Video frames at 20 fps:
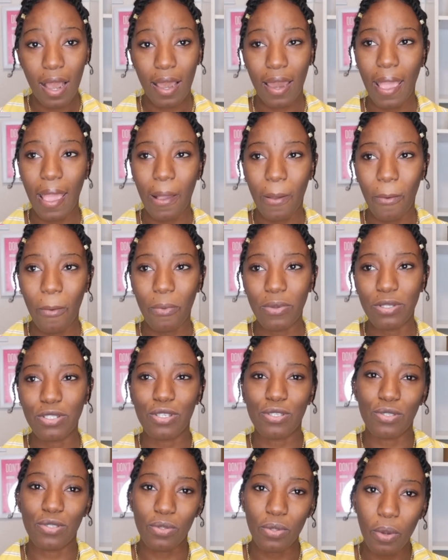Like we
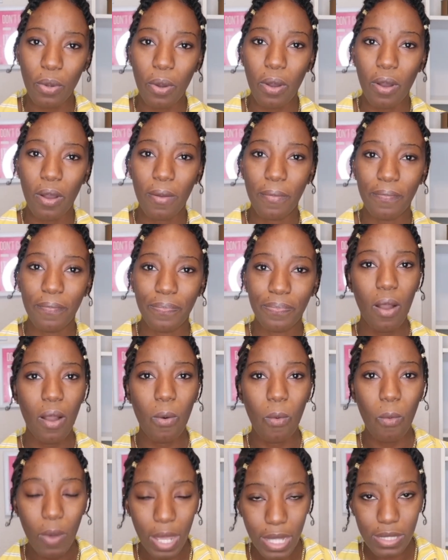just know
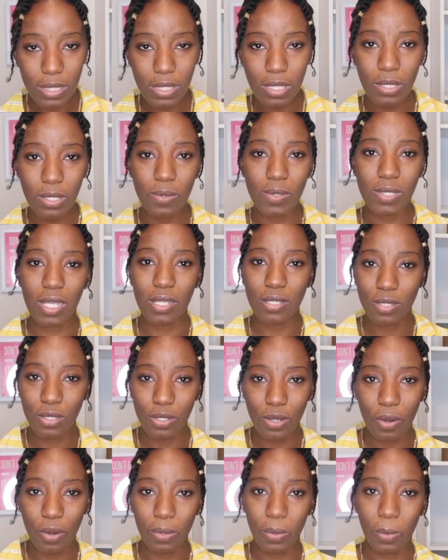when to use a
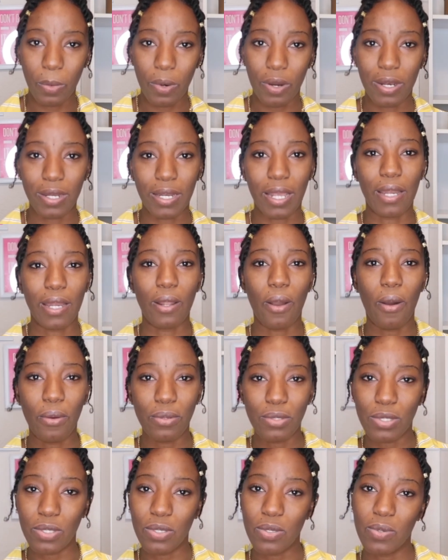certain word and
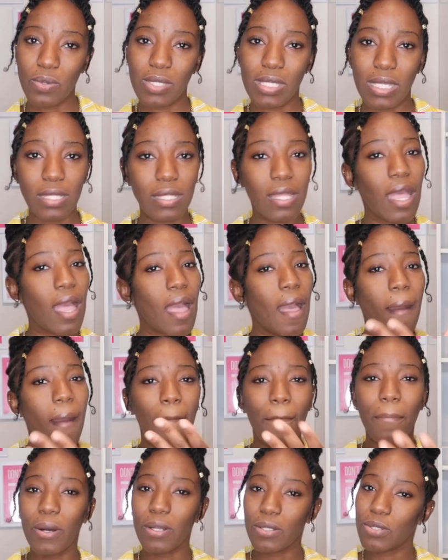how to use it.
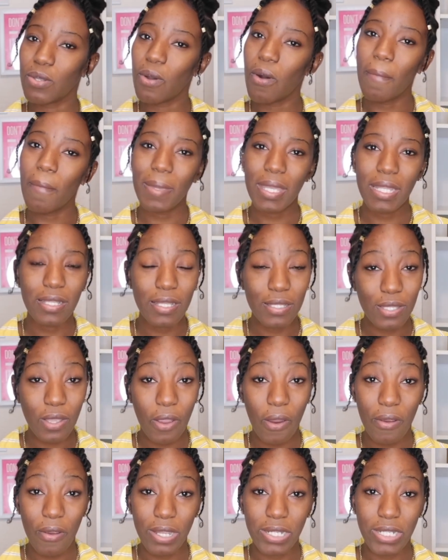But don't be
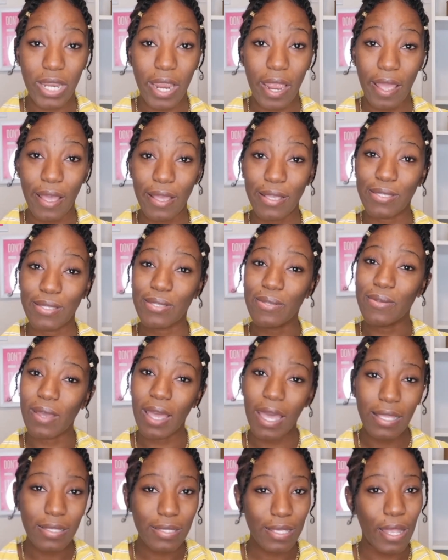discouraged, guys. You
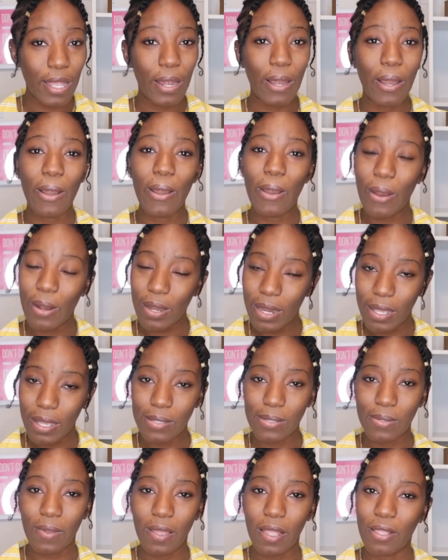guys can learn
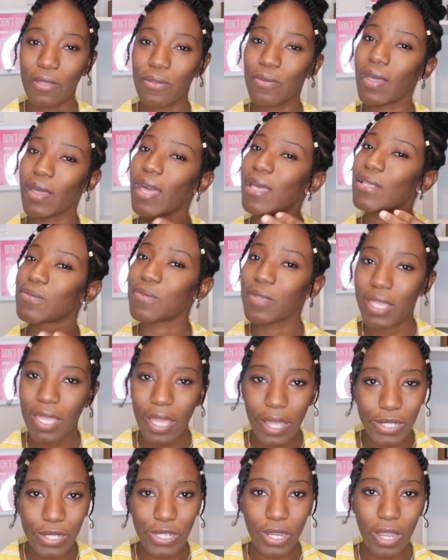as well, you guys will
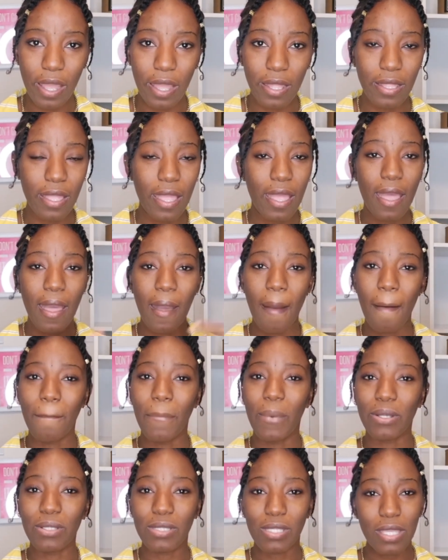catch on,
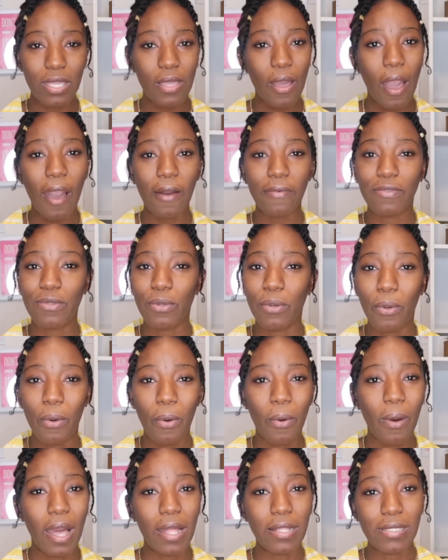but you have to
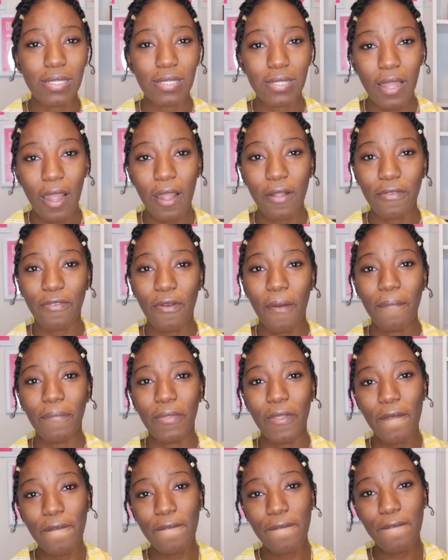go and start from
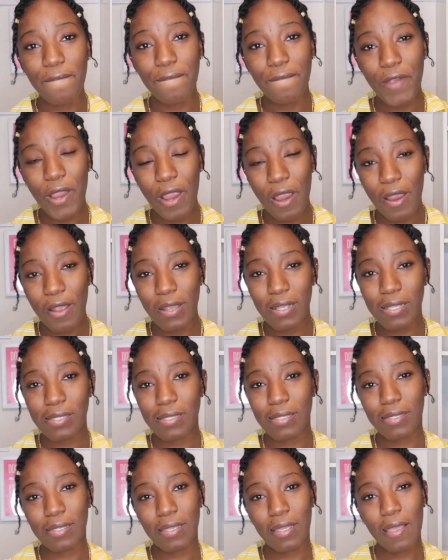the first